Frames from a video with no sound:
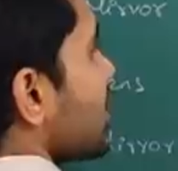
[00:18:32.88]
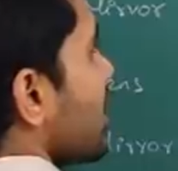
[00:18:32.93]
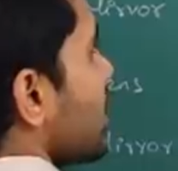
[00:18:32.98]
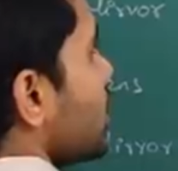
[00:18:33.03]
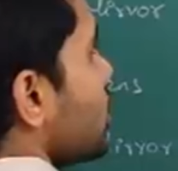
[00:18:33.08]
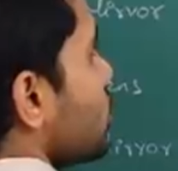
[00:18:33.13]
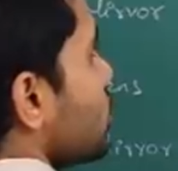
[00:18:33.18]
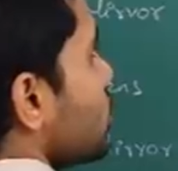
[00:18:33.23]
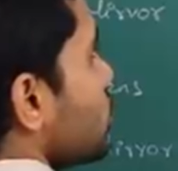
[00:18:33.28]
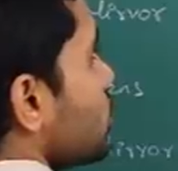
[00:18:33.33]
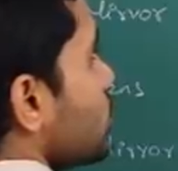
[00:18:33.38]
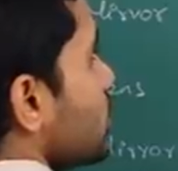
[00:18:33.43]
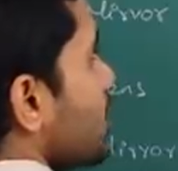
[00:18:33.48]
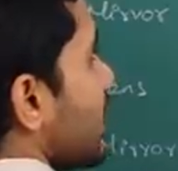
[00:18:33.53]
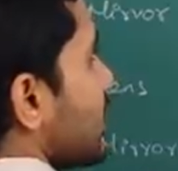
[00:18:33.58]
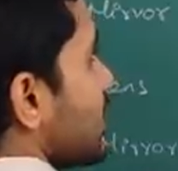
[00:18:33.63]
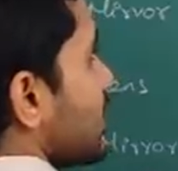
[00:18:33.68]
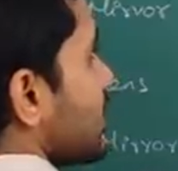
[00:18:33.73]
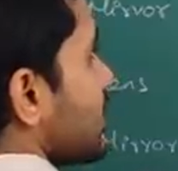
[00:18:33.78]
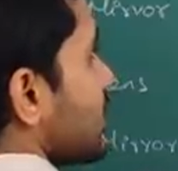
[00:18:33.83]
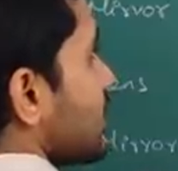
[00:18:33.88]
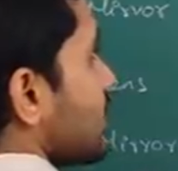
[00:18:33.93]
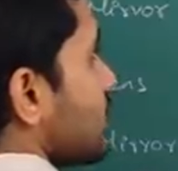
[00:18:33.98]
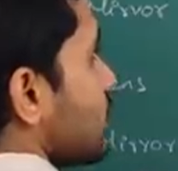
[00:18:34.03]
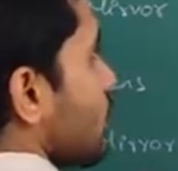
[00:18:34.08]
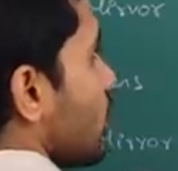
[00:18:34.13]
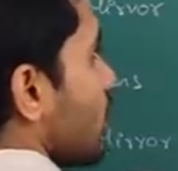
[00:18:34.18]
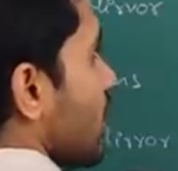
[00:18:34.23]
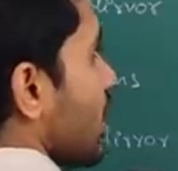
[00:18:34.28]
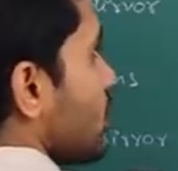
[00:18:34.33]
Can you guess
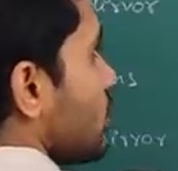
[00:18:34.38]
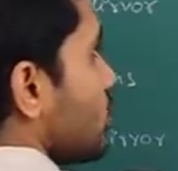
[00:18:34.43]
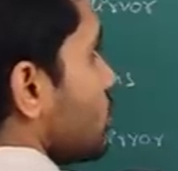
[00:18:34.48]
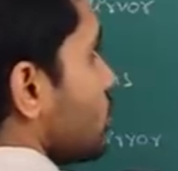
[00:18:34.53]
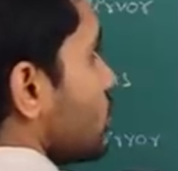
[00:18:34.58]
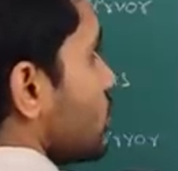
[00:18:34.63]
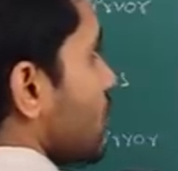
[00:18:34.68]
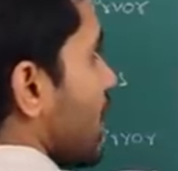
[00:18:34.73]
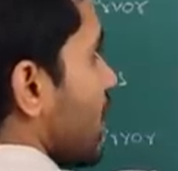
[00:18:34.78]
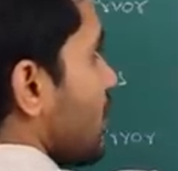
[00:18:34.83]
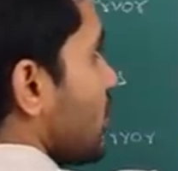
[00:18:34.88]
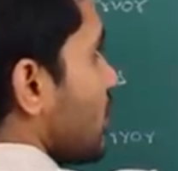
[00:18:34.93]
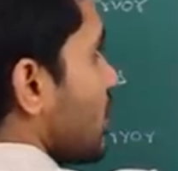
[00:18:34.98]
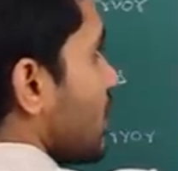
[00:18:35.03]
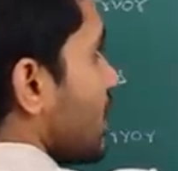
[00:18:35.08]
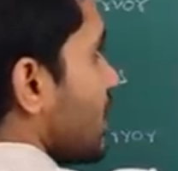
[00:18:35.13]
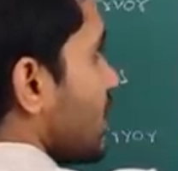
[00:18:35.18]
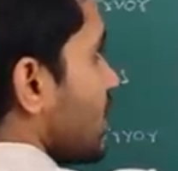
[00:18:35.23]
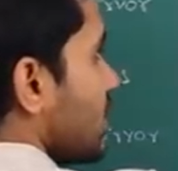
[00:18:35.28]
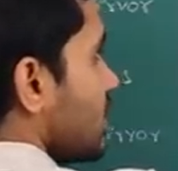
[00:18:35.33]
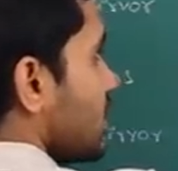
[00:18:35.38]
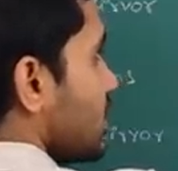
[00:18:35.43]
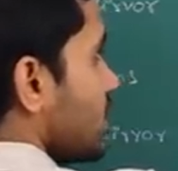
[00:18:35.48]
or can you calculate?